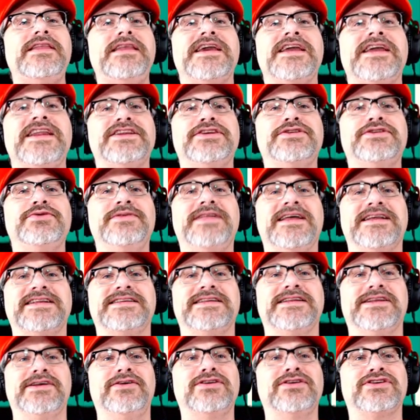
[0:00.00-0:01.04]
eighty-two, that's
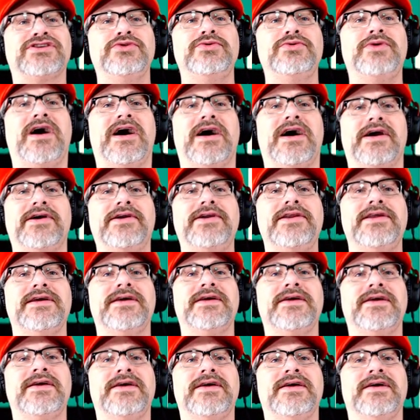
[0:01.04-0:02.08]
a little too hard.
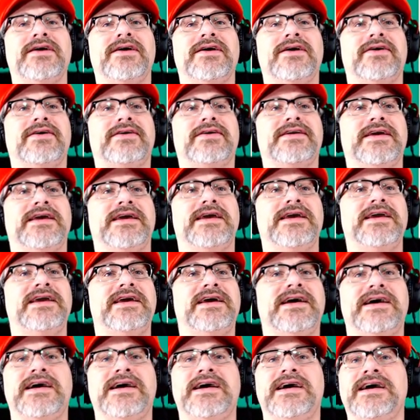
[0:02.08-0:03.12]

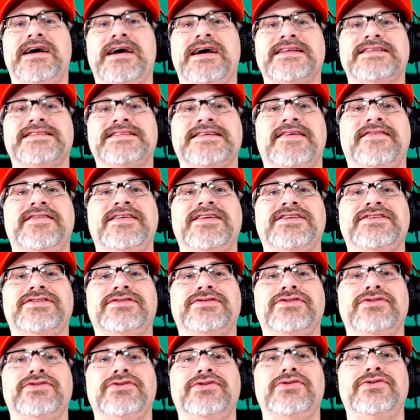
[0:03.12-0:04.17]
Okay, uh,
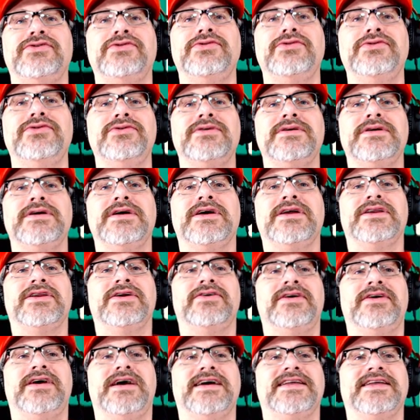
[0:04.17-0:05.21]
seventy-two.
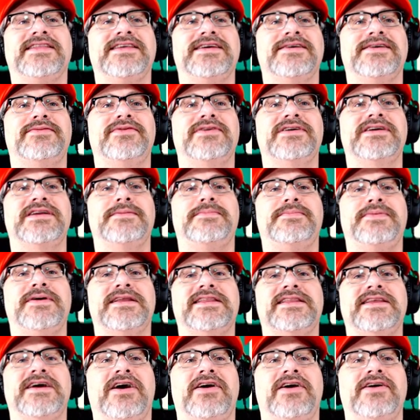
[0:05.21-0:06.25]
No, I think we're gonna
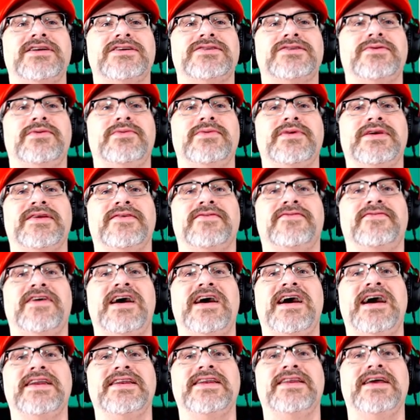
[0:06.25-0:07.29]
pick the hardest one we can
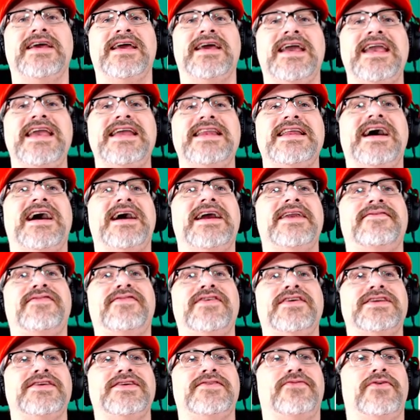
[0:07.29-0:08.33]
find. eight out of
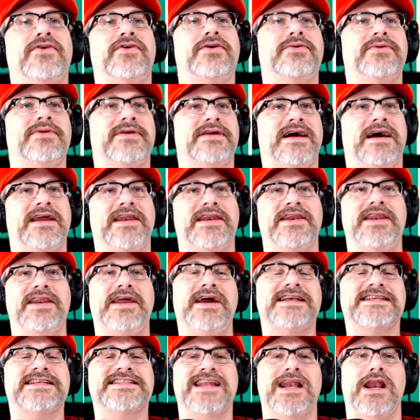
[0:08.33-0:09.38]
fifty-four, what do we got?
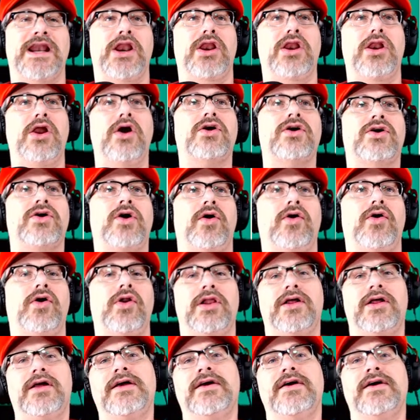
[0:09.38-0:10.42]
Next
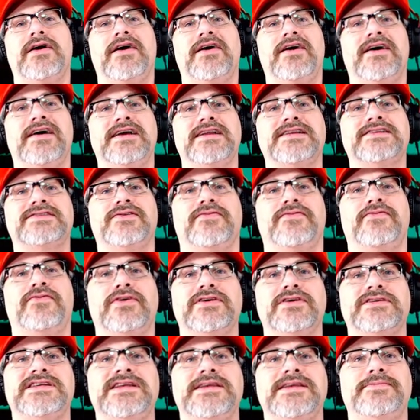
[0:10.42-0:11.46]
local. All right, so
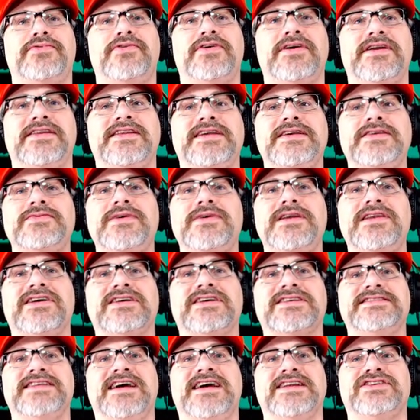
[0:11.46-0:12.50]
fourteen point. This one
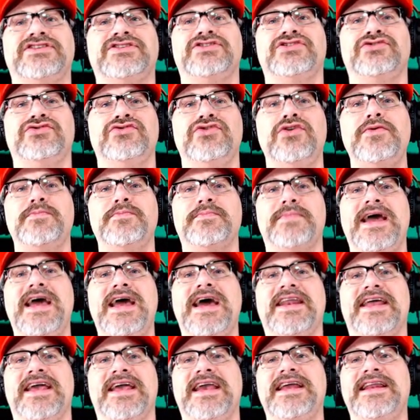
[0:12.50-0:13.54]
looks not too
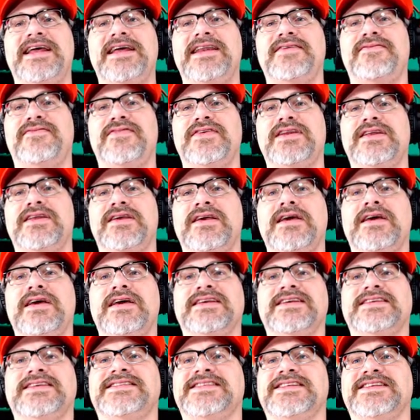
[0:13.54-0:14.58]
bad. eight out of fifty.
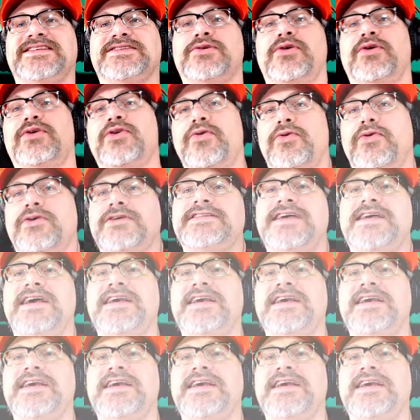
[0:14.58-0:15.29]
Let's see. So course